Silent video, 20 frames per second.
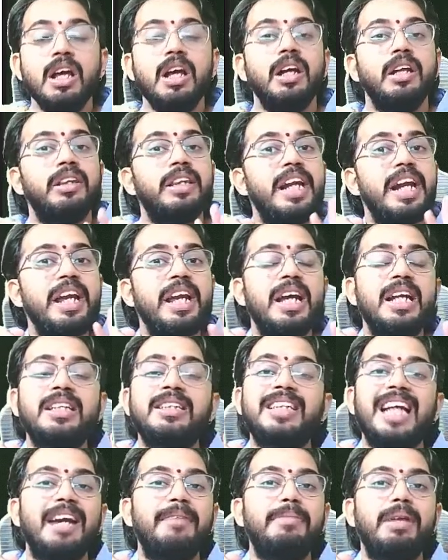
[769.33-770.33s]
3 years
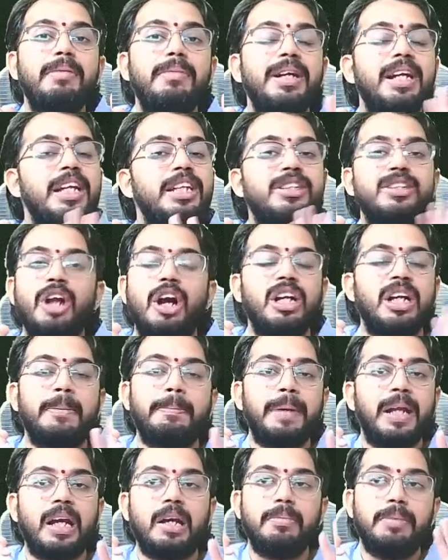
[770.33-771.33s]
time limit is not
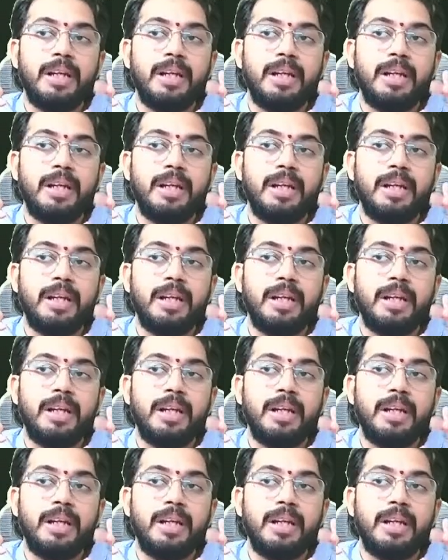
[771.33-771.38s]
applicable.